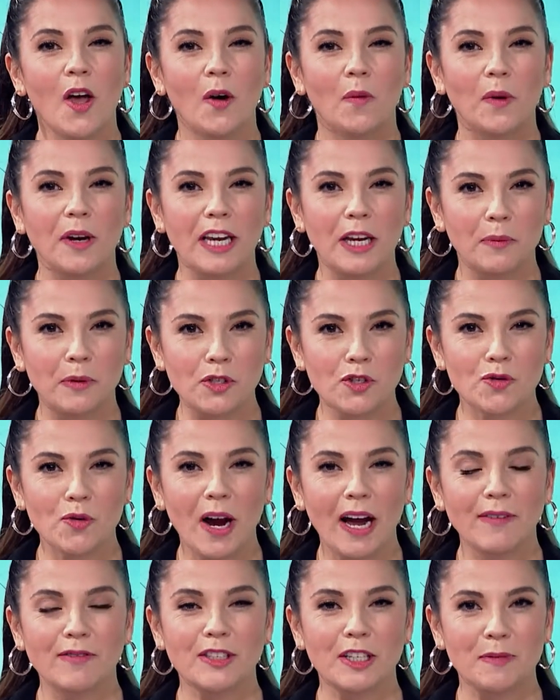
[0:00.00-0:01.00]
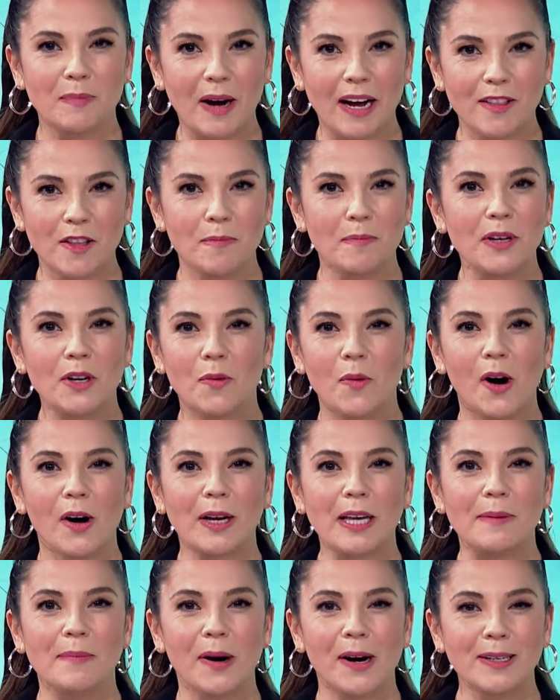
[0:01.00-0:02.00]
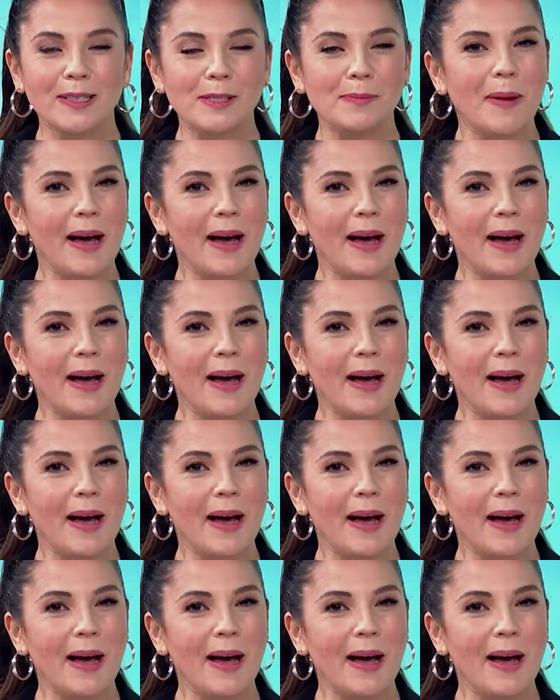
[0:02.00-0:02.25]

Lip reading: when he was drafted by the Milwaukee Bucks